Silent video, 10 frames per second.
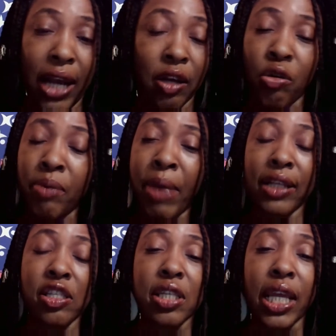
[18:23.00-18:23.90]
going
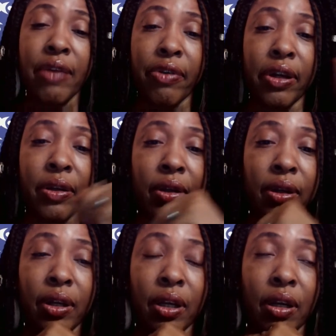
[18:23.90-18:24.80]
back to slavery.
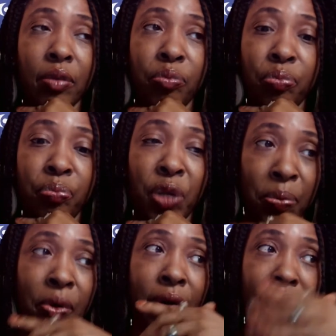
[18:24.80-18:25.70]

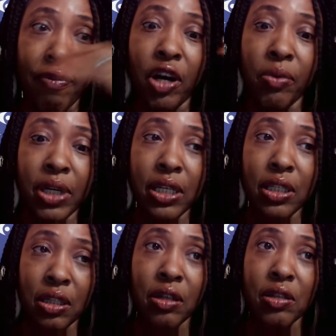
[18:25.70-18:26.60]
People have always,
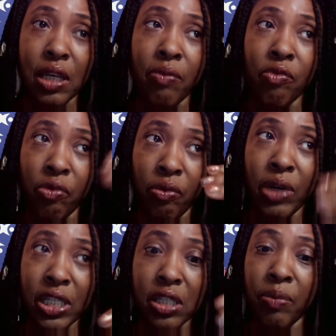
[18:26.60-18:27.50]
some
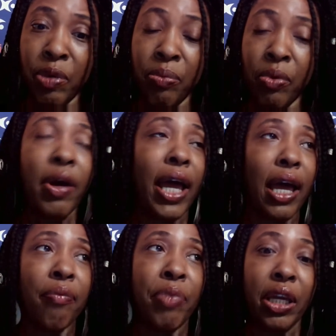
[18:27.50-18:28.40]
races of people
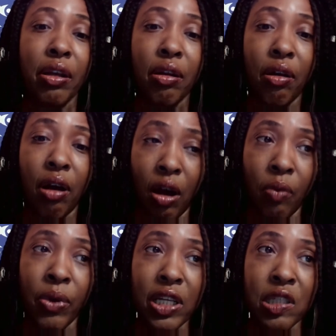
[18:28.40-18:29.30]
have
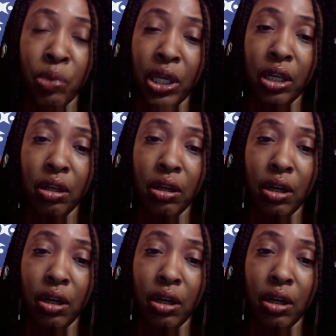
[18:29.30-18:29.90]
always been,